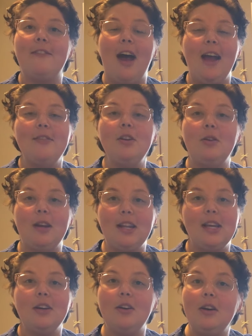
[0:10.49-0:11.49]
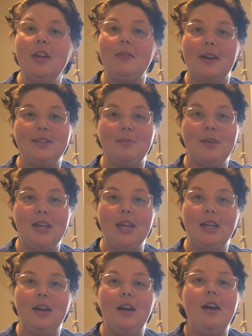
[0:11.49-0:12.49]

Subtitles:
5-ingredient cookie recipe.